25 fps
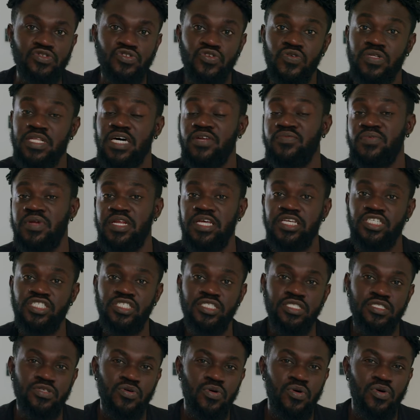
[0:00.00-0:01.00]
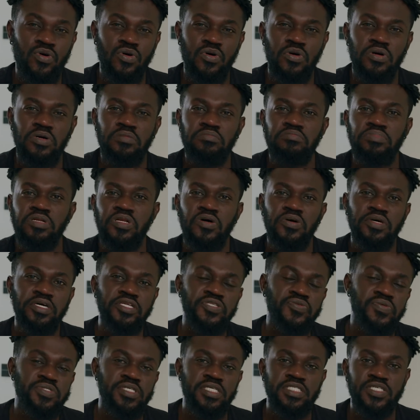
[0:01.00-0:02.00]
know that religion or
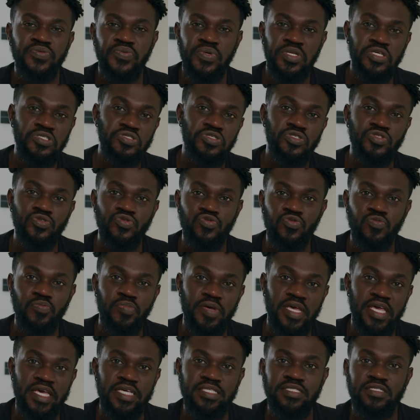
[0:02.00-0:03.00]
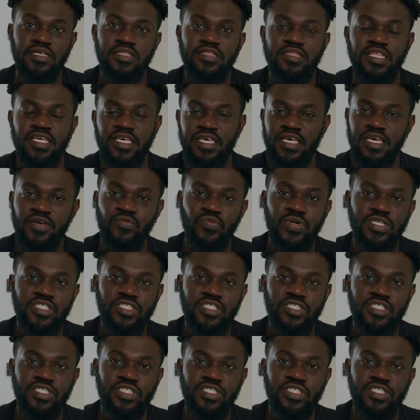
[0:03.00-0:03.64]
belonging to a certain religious group is the thing,